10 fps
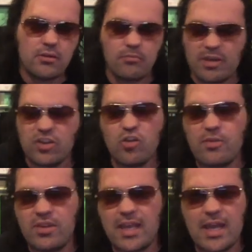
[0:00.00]
by
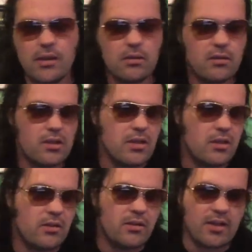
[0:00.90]
humans again.
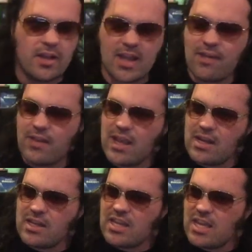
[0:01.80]
And
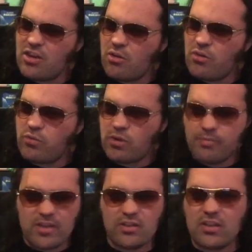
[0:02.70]
then he goes where
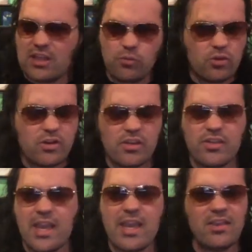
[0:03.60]
basically is where
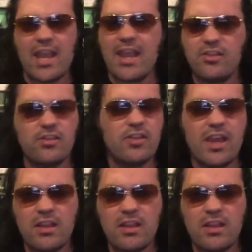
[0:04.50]
his ancestors